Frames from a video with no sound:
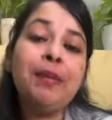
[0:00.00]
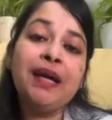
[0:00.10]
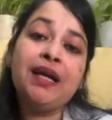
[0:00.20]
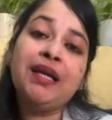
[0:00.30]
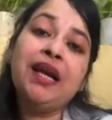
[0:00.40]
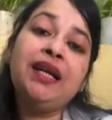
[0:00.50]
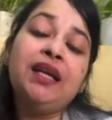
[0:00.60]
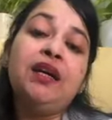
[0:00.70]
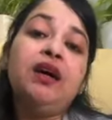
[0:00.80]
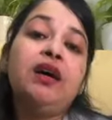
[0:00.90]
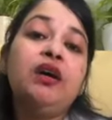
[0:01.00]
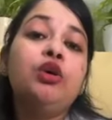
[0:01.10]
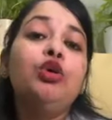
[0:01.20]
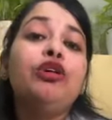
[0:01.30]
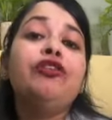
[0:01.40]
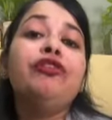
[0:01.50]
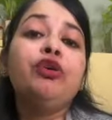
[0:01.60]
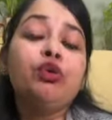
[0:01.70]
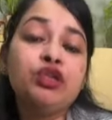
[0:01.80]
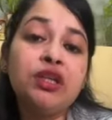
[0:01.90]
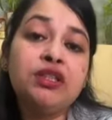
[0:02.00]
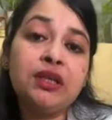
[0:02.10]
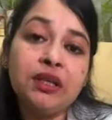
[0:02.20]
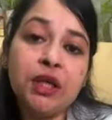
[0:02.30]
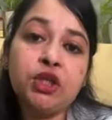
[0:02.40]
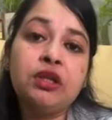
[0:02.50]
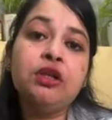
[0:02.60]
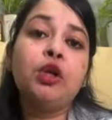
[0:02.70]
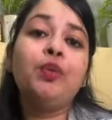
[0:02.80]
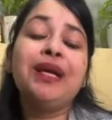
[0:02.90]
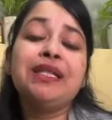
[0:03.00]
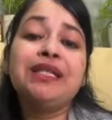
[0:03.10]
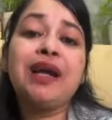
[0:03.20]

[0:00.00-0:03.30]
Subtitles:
by creating a good future generation. You know, we can